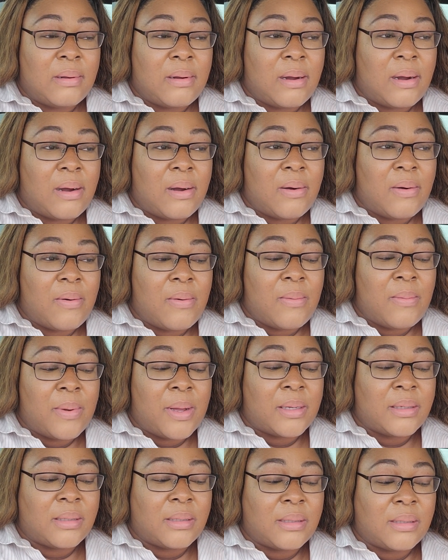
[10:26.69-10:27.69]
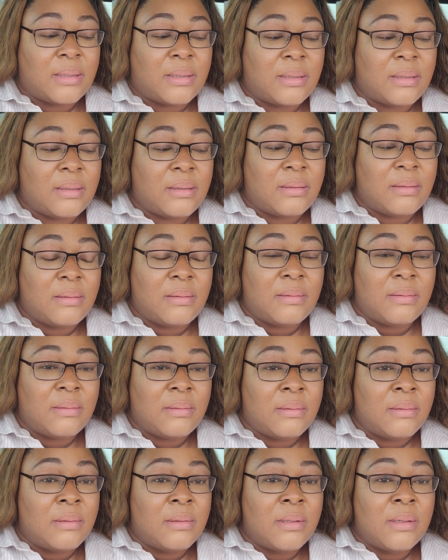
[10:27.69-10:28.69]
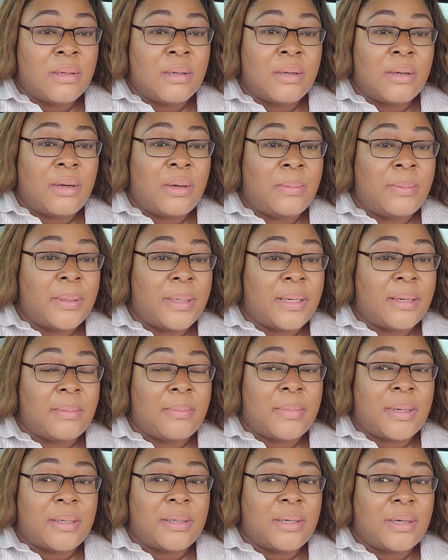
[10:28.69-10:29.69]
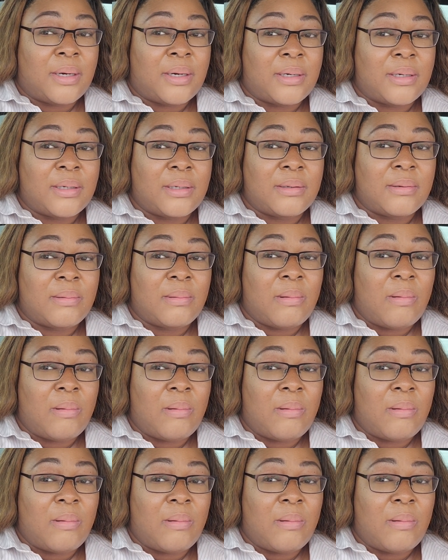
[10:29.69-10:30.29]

Oh my God. Go pick up my daughter.